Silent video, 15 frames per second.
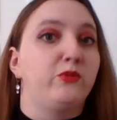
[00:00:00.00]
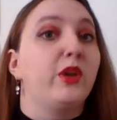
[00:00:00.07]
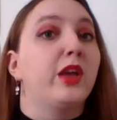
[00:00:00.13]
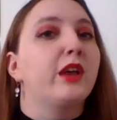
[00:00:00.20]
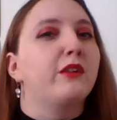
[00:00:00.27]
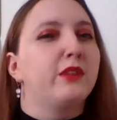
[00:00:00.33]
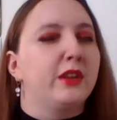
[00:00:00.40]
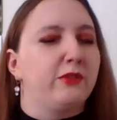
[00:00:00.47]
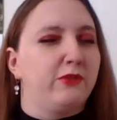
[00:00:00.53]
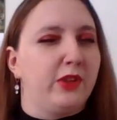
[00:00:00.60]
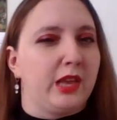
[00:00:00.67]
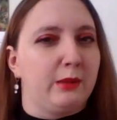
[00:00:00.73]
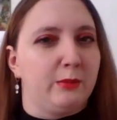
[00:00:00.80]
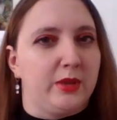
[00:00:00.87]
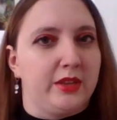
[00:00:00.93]
very
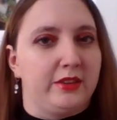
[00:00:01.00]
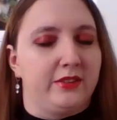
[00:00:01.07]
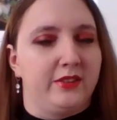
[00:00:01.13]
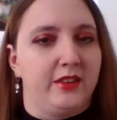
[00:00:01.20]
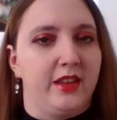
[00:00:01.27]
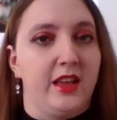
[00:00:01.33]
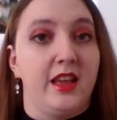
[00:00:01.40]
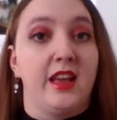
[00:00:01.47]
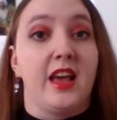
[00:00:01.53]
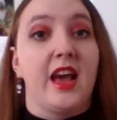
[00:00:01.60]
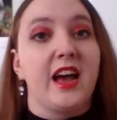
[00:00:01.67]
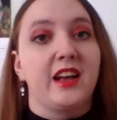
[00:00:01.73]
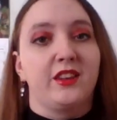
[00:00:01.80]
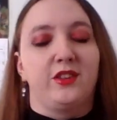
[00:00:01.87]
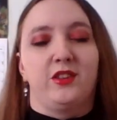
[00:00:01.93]
famous
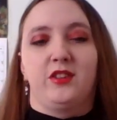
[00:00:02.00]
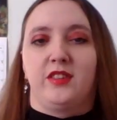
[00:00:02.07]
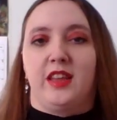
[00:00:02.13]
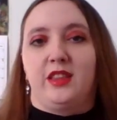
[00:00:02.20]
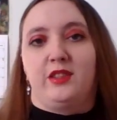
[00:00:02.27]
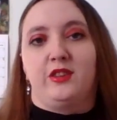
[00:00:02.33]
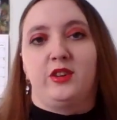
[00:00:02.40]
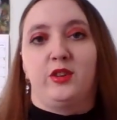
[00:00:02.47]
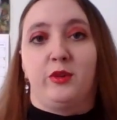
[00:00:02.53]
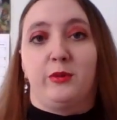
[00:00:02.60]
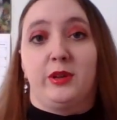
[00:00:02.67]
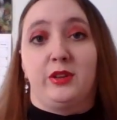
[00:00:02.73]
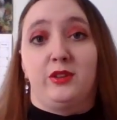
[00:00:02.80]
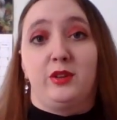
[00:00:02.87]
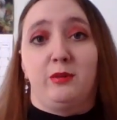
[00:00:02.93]
actor that they're
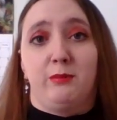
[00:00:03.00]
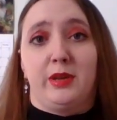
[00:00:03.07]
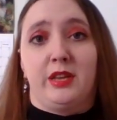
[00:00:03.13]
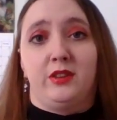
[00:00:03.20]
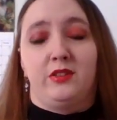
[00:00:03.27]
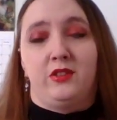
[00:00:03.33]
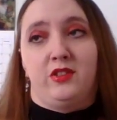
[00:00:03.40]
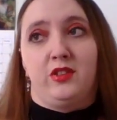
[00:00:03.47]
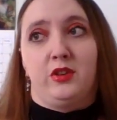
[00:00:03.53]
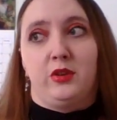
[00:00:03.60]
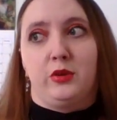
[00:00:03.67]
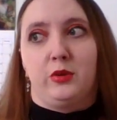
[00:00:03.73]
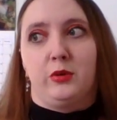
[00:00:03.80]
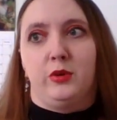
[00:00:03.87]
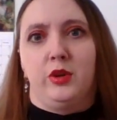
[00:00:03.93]
going to meet
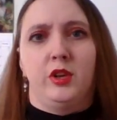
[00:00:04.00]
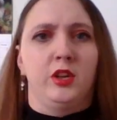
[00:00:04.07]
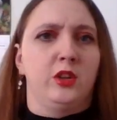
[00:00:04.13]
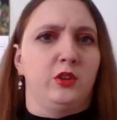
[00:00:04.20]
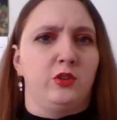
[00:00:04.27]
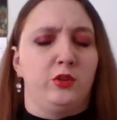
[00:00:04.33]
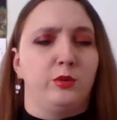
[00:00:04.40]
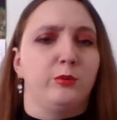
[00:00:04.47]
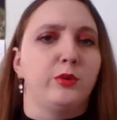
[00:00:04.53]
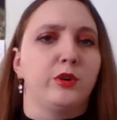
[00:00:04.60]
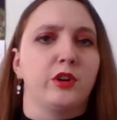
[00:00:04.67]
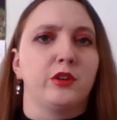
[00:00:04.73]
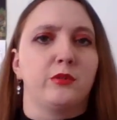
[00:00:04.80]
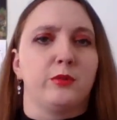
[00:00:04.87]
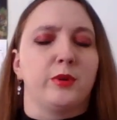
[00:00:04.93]
to
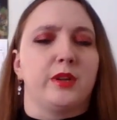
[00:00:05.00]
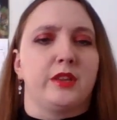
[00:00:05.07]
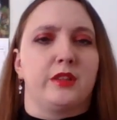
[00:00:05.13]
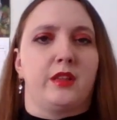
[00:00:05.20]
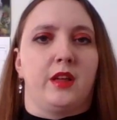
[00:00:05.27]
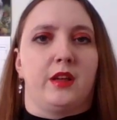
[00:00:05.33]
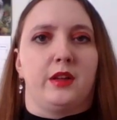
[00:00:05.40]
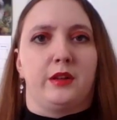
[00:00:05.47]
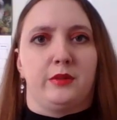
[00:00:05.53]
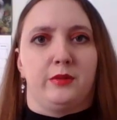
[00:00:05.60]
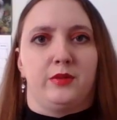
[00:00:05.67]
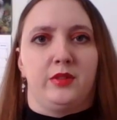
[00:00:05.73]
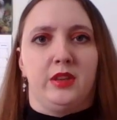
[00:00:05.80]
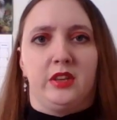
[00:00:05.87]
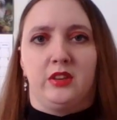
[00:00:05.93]
work with,
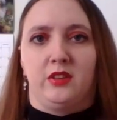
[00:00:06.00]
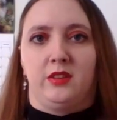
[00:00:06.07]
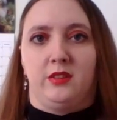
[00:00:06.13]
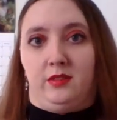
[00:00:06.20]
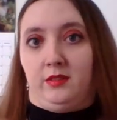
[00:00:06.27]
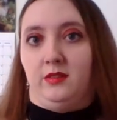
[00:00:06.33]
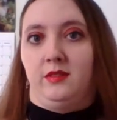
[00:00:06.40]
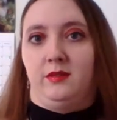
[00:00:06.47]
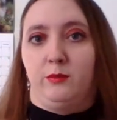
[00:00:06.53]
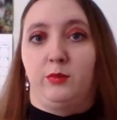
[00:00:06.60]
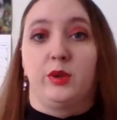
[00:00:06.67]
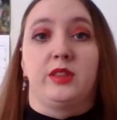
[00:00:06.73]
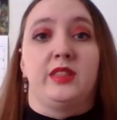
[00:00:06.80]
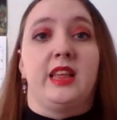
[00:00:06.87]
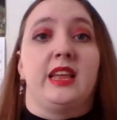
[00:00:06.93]
of this,
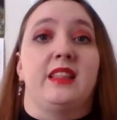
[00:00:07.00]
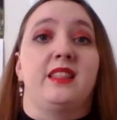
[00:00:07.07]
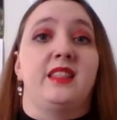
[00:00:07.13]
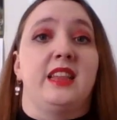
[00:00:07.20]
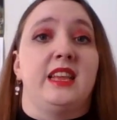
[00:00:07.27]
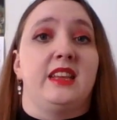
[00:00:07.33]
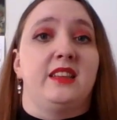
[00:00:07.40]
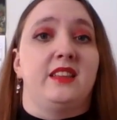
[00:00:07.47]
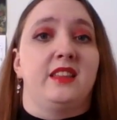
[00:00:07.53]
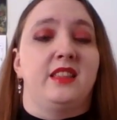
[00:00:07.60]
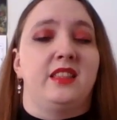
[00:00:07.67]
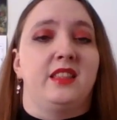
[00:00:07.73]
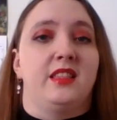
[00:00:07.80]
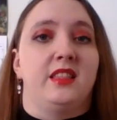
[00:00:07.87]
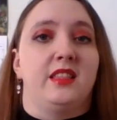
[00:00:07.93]
what they think
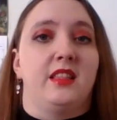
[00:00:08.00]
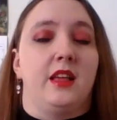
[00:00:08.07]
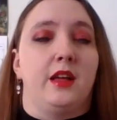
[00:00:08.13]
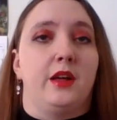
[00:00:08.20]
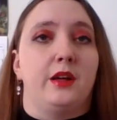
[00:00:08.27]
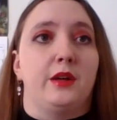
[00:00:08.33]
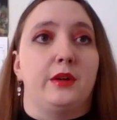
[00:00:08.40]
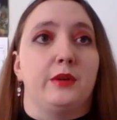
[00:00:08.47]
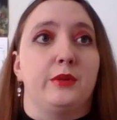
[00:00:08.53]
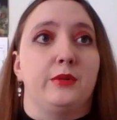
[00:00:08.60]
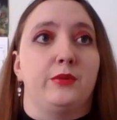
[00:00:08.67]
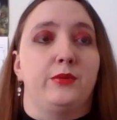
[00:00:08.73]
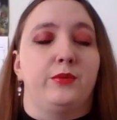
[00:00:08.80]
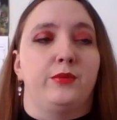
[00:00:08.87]
of